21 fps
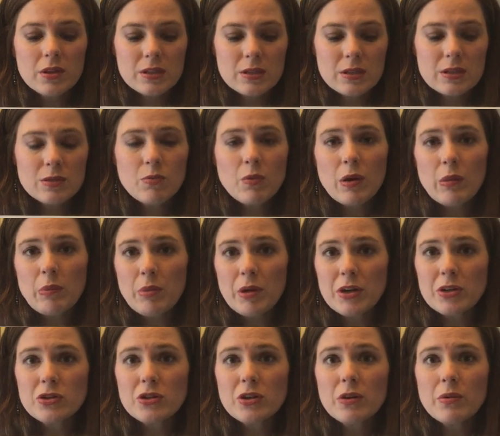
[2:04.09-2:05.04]
This is one
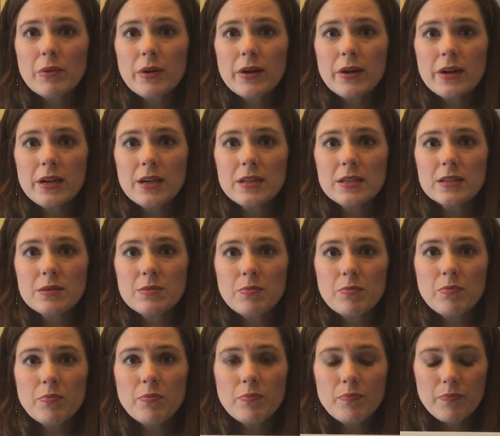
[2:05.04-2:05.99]
picture where he's
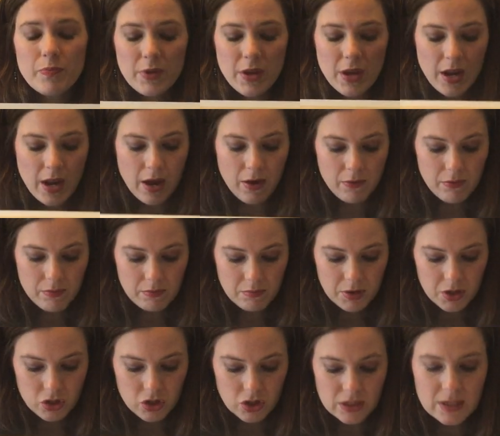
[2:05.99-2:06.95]

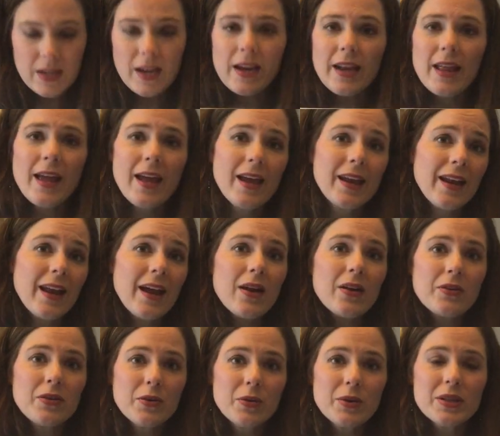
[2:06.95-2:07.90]
just kind of hanging
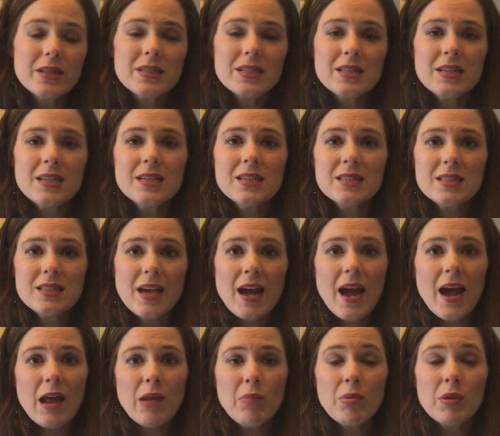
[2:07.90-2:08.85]
out. You can see he's
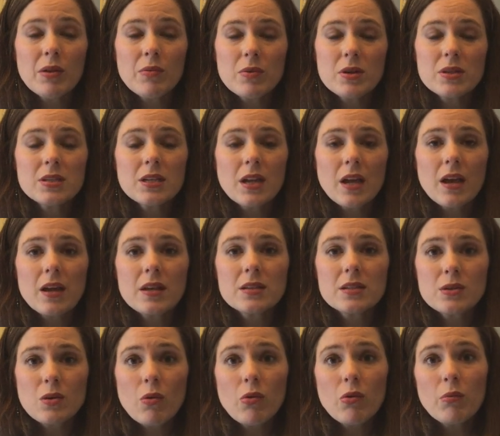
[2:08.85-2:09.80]
sad, but he wasn't
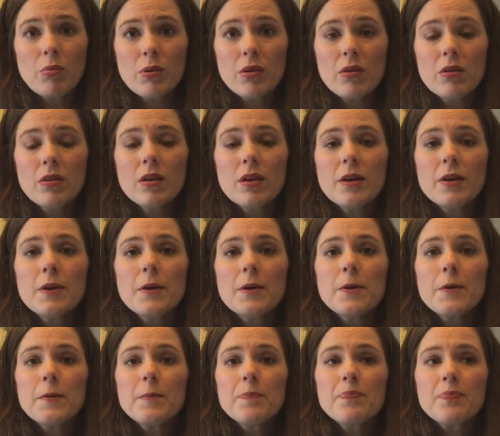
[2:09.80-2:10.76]
inconsolable.
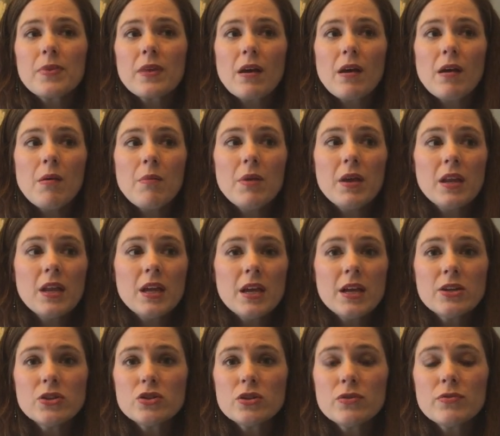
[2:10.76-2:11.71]
And
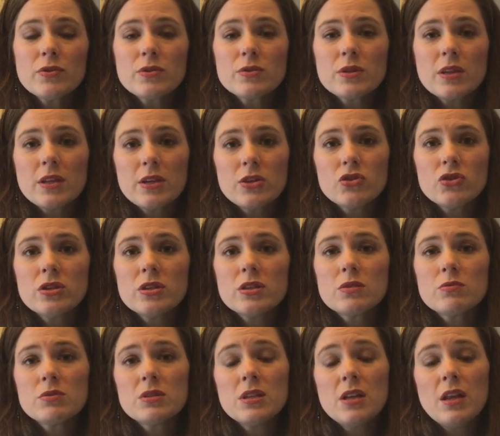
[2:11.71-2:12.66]
each of those
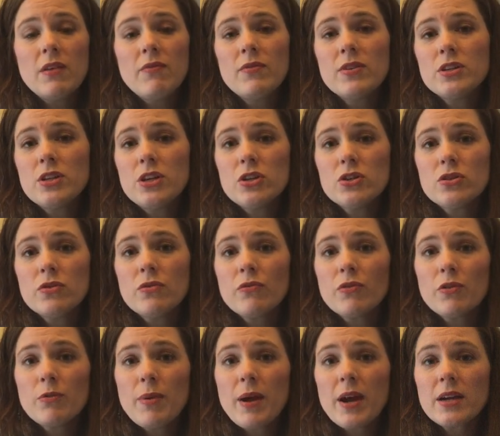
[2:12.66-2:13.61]
lesions was an invitation
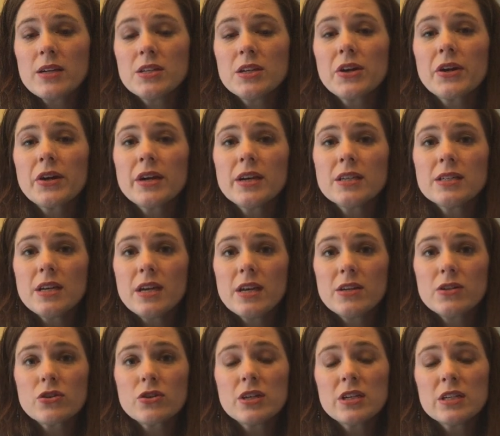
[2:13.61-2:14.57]
for bacteria to
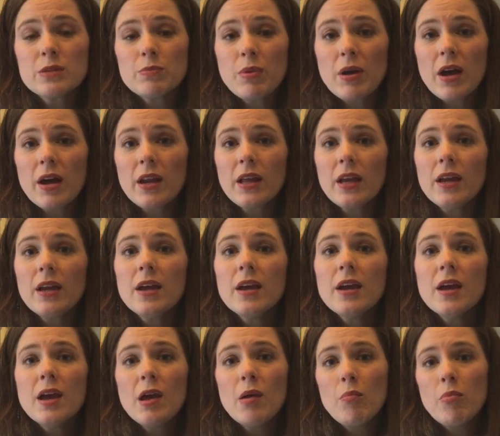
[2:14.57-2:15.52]
enter his body
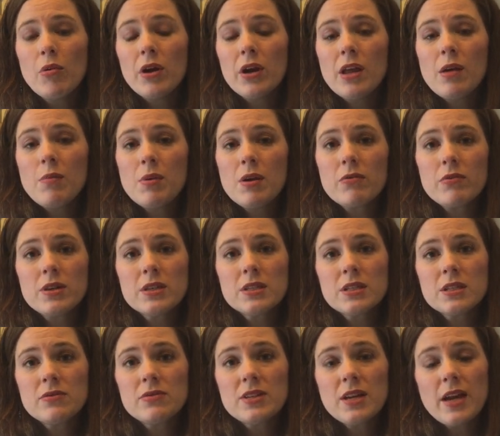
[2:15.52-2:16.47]
and put him at
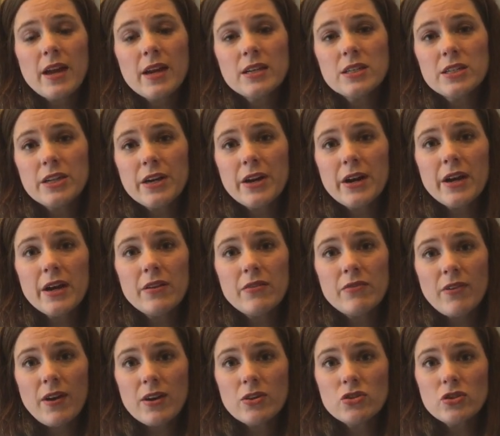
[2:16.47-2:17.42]
risk of secondary
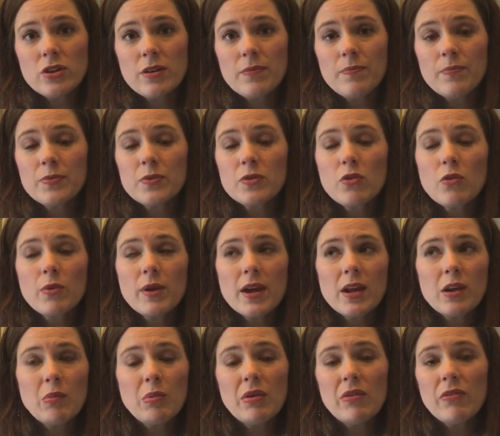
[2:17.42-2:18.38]
infection. So we
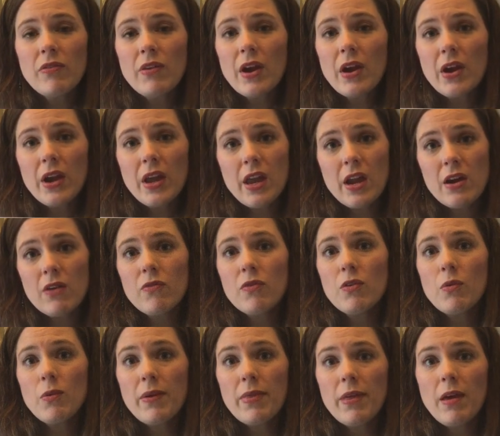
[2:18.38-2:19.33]
had to be very
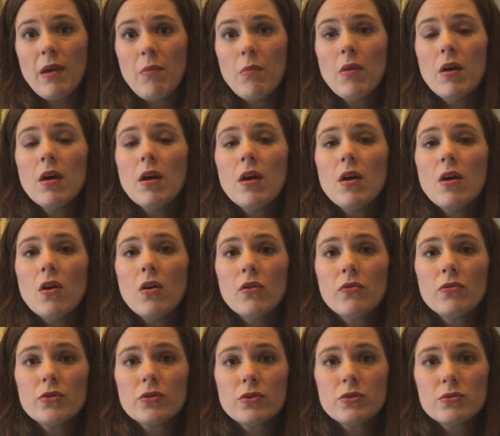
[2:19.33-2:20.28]
careful with him
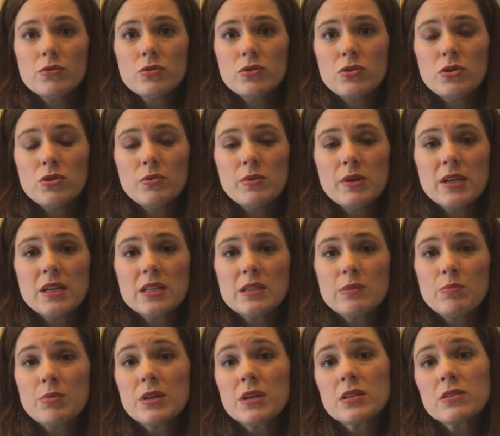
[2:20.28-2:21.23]
over those 2
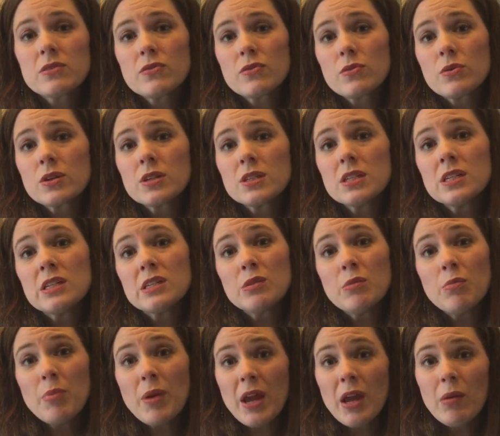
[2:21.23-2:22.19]
weeks because, of course,
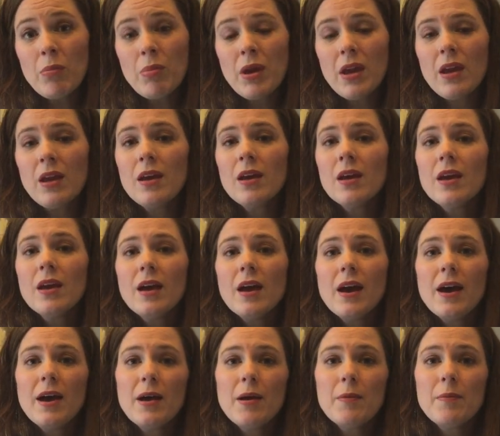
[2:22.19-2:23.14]
he's a baby.
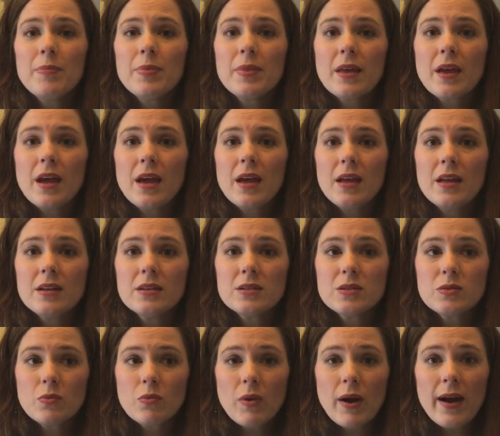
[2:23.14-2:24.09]

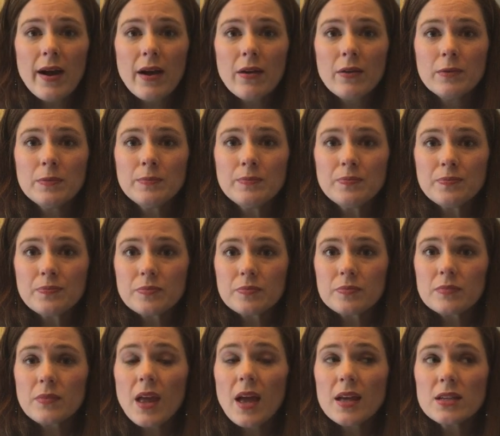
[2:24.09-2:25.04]
And while
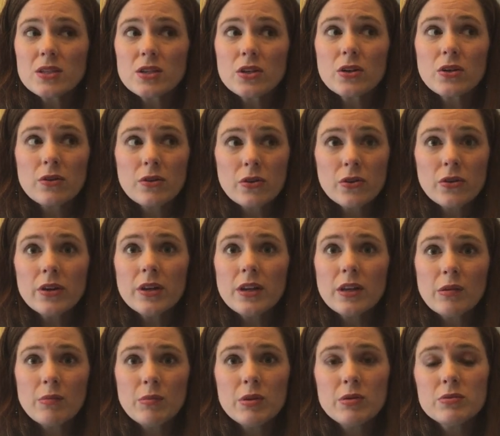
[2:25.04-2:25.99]
he has a
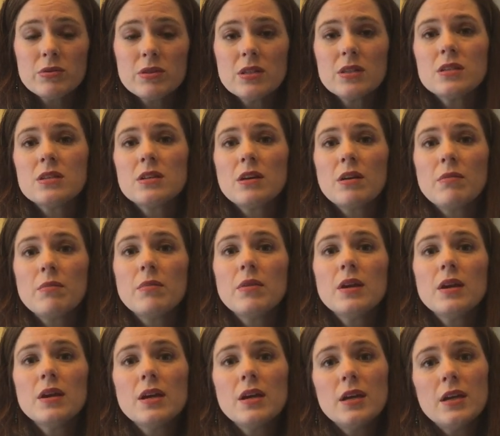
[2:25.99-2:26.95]
good immune system,
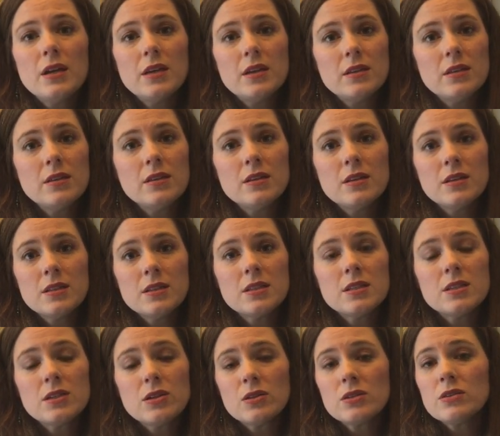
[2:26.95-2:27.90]

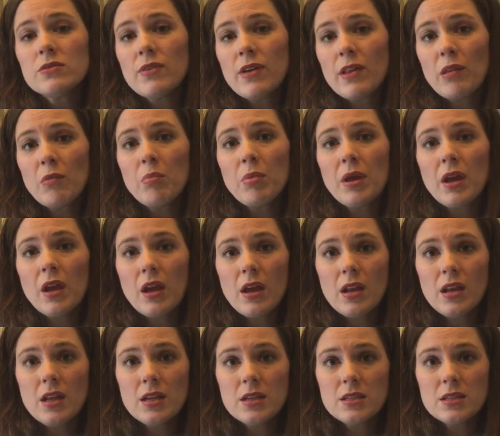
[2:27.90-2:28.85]
it's still developing
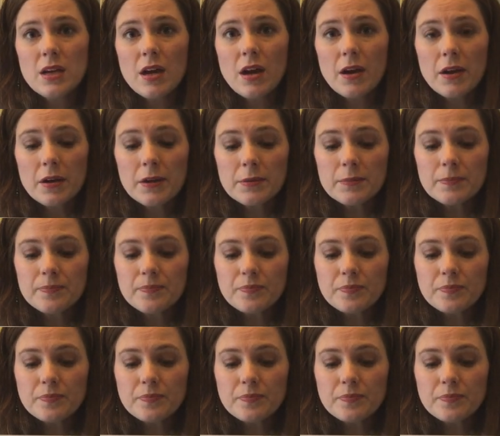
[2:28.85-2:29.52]
and he's young.